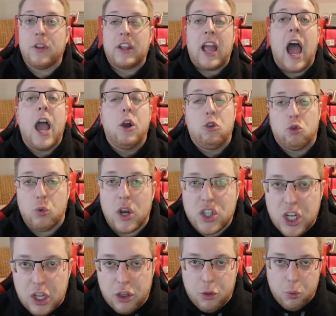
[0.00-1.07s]
for the guy who's
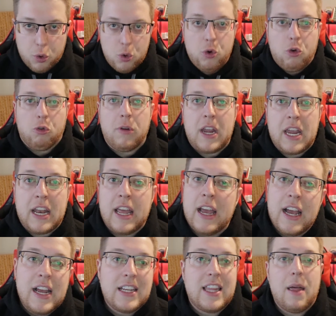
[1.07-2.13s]
rushing through green
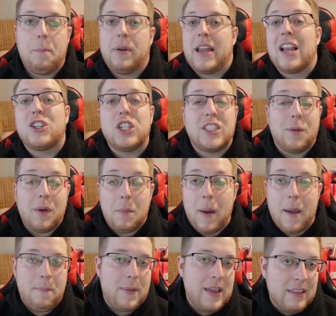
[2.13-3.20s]
that potentially somebody
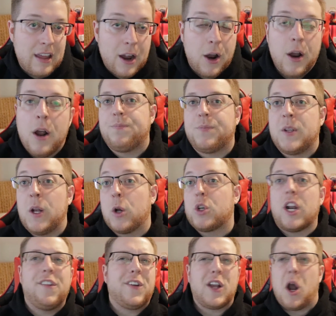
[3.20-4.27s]
might be there, you know,
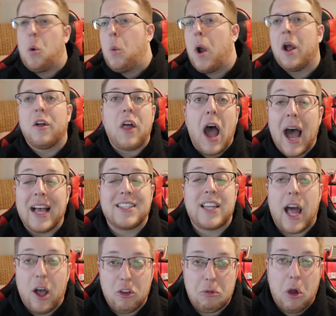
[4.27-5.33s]
trying to figure out where the
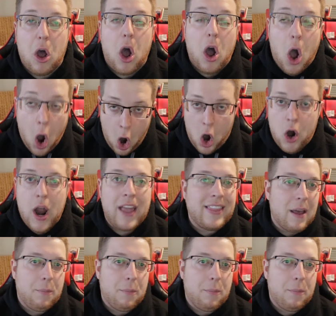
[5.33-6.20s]
hostiles are at